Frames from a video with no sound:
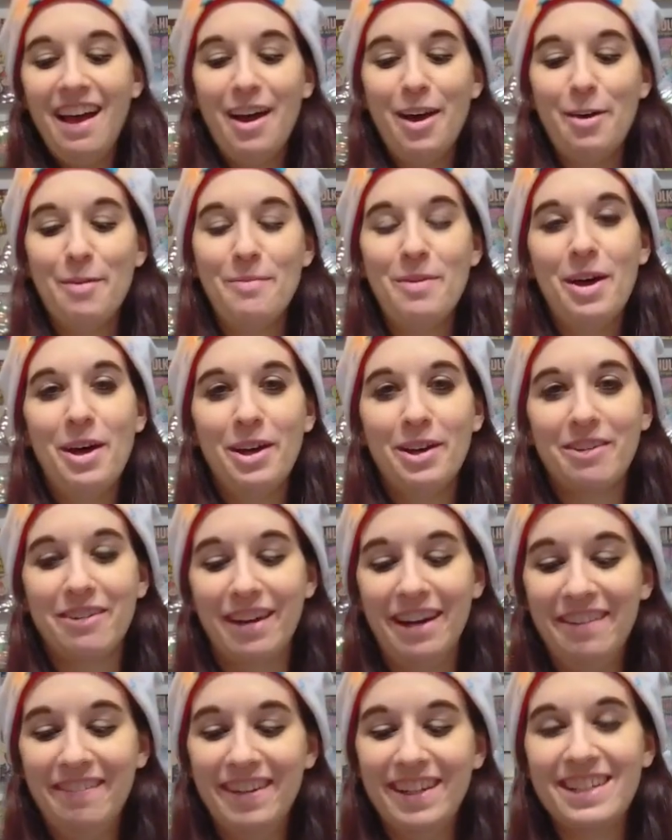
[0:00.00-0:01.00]
um, a
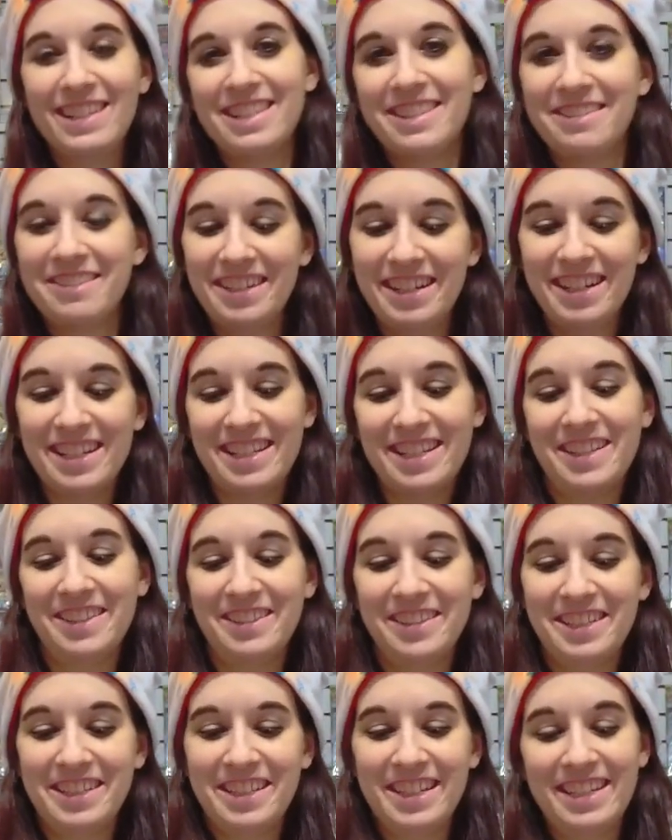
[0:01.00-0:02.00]
great way to do it because it
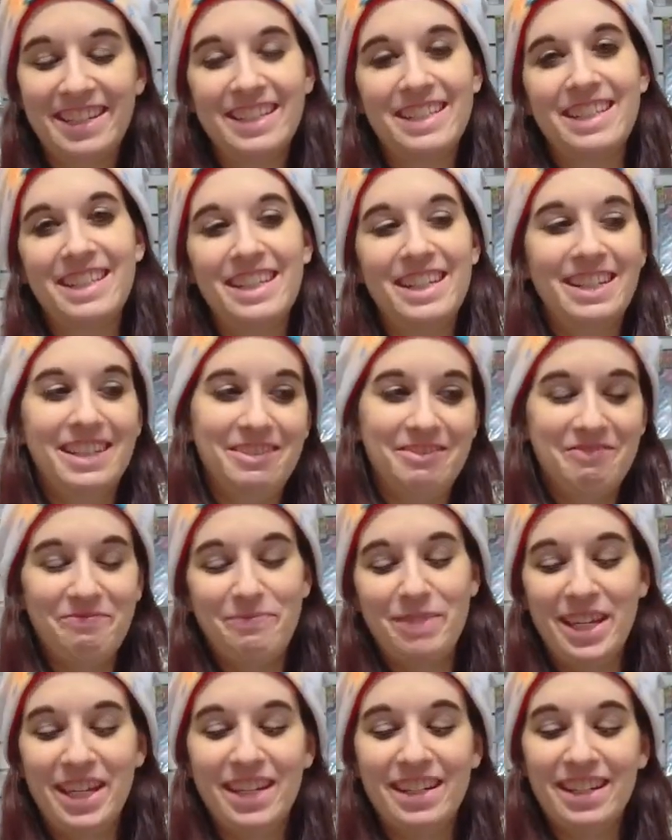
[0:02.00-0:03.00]
looks like you did,
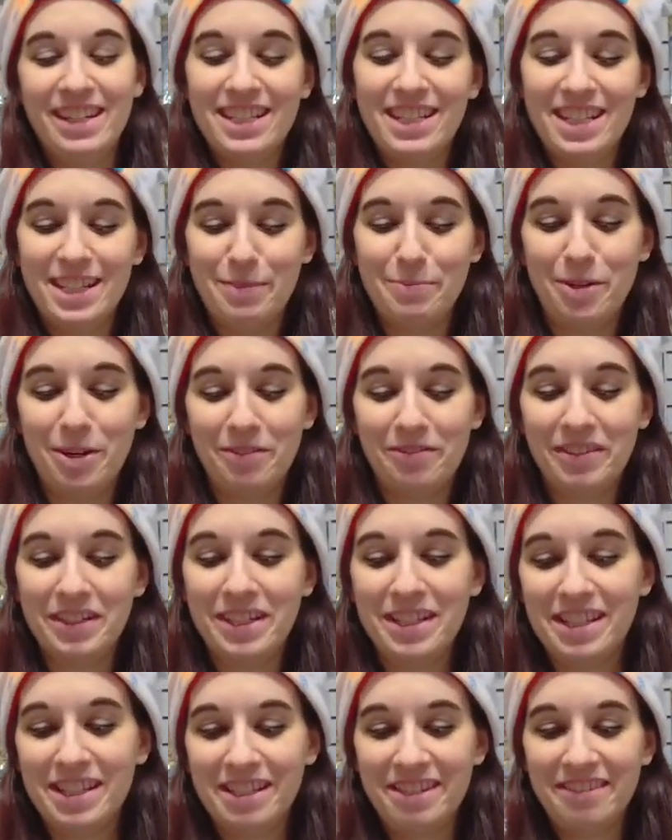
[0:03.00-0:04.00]
but it's a small
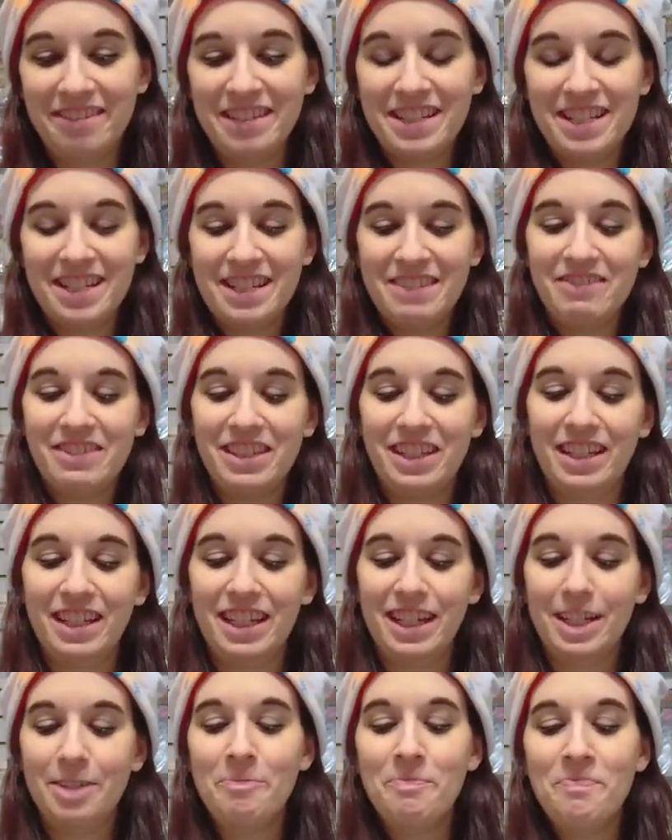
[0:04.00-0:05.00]
one, so it doesn't really
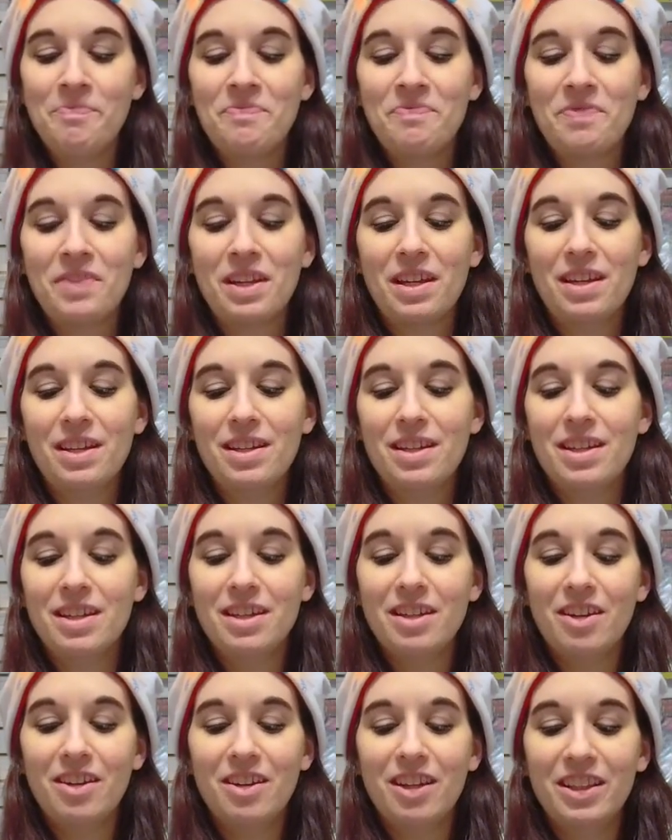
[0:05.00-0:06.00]
need uh,
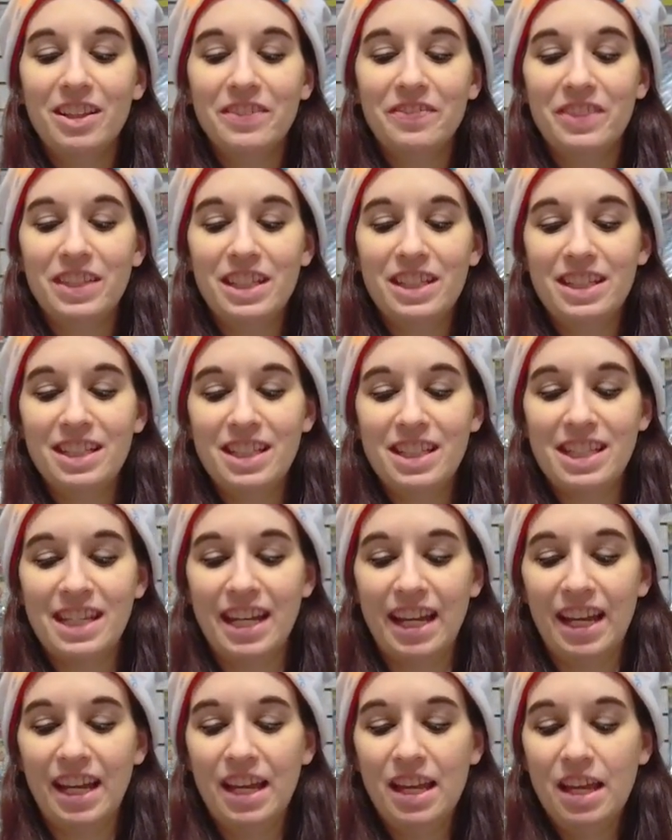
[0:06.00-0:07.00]
all of the
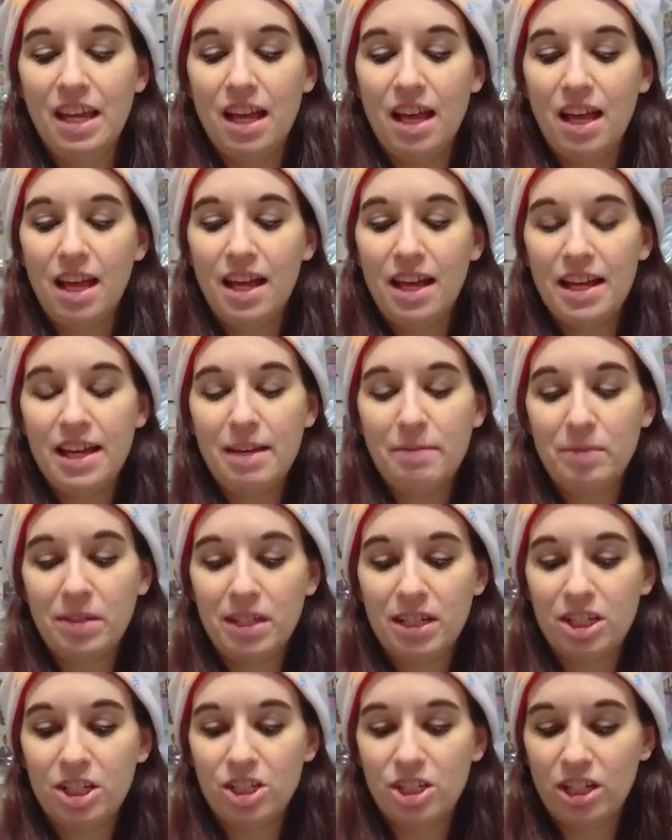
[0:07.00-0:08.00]
intensity. I am going
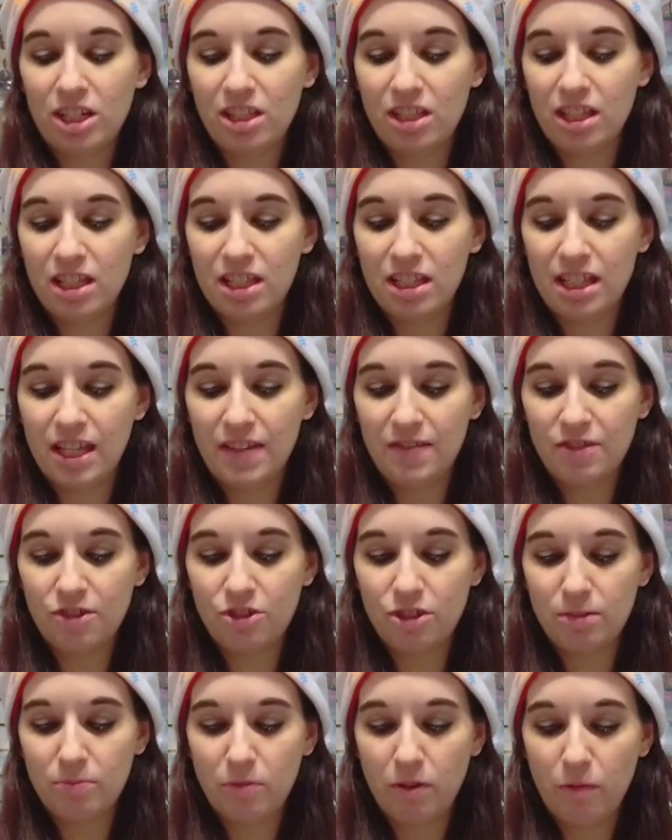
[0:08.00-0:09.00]
to share this live
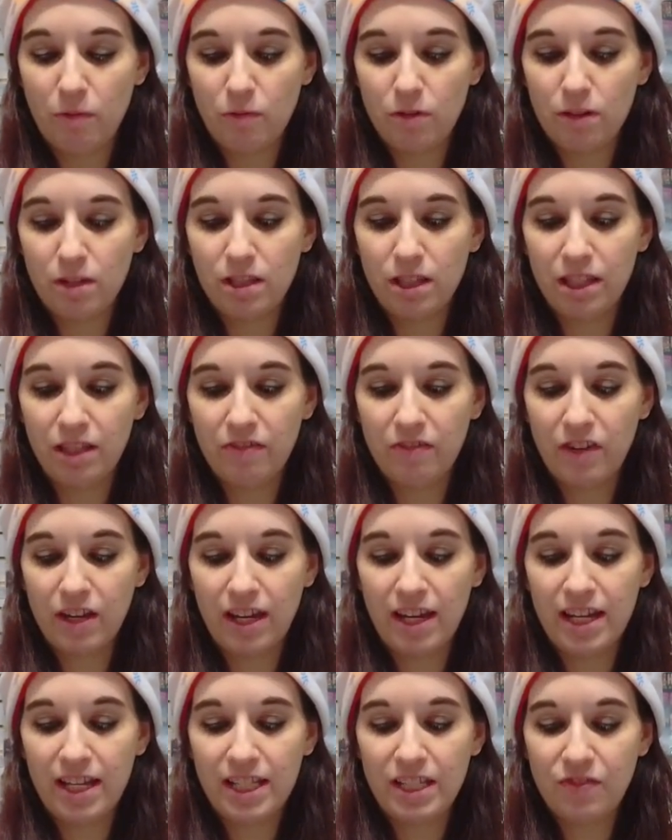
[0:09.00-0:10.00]
stream really
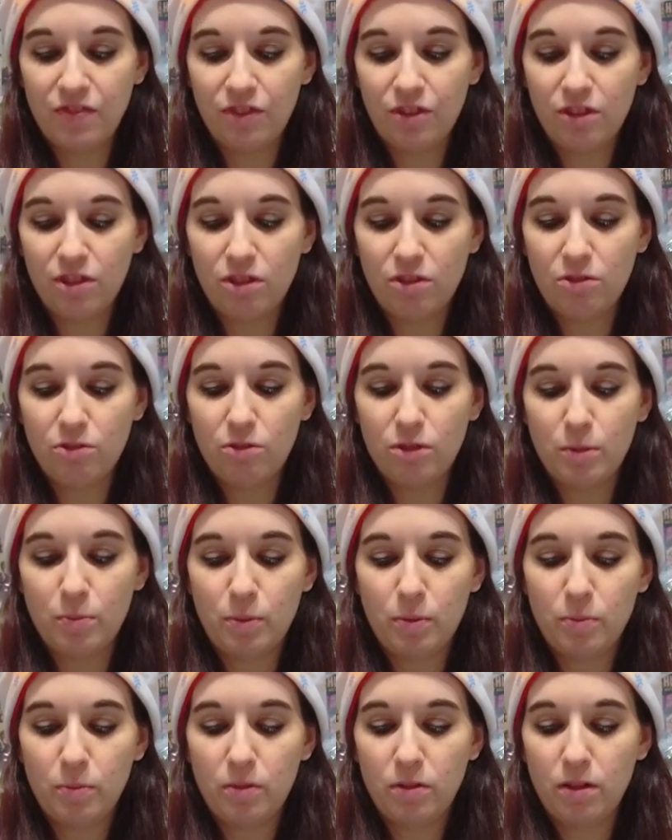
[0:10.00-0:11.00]
fast for those
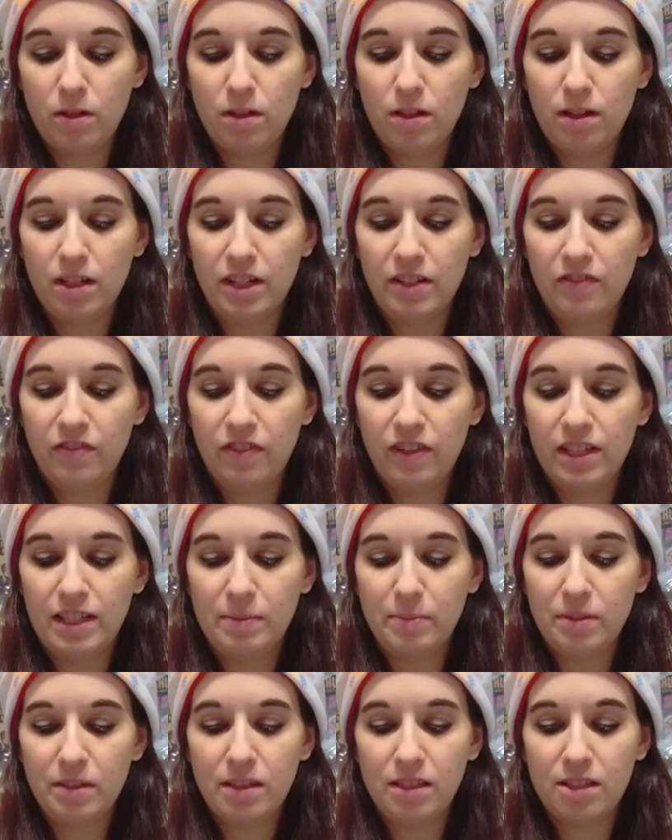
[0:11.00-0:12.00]
people on
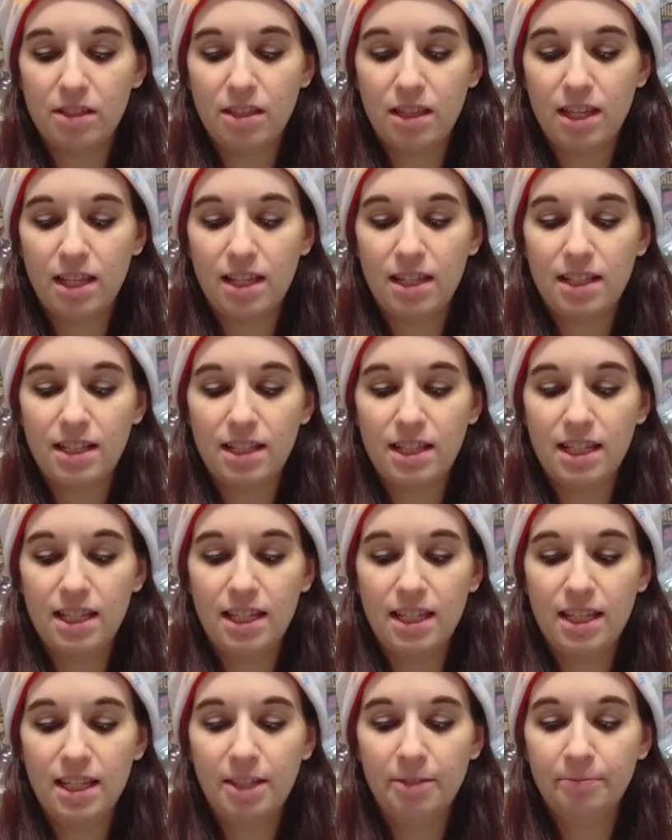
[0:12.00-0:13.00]
Facebook so they can see
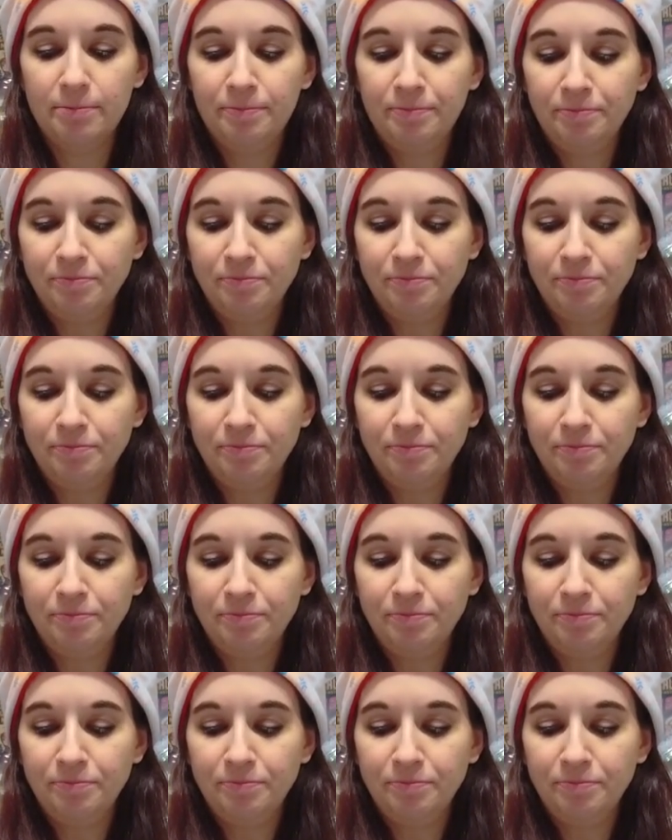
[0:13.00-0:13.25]
it.